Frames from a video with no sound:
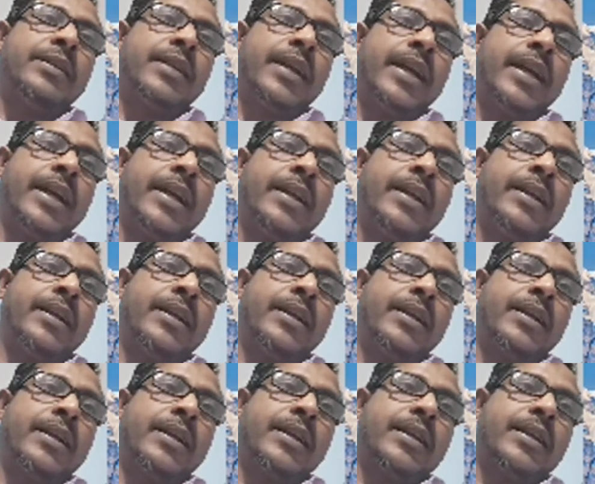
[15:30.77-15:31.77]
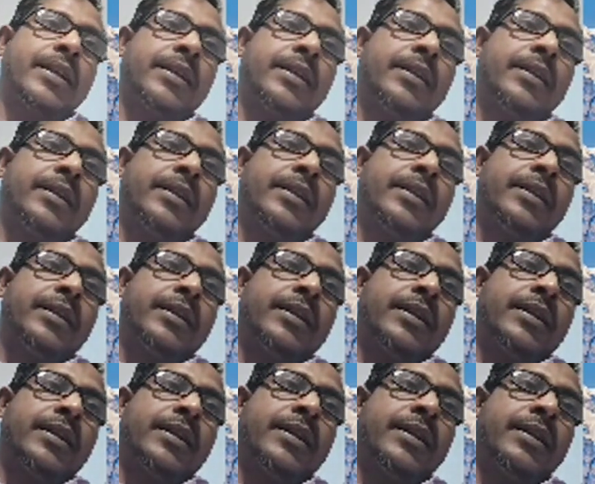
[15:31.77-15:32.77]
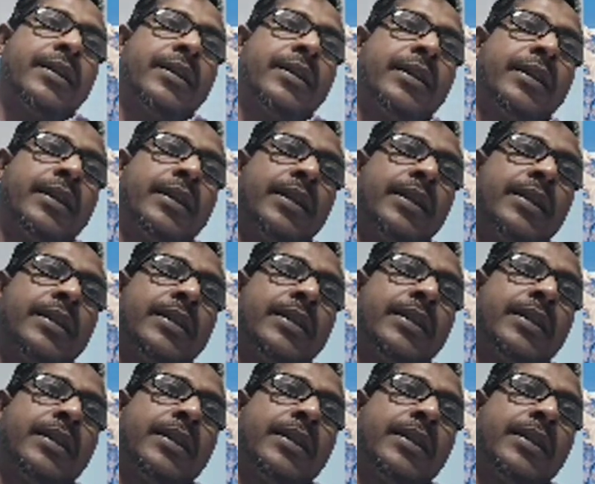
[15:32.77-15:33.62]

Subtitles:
and that is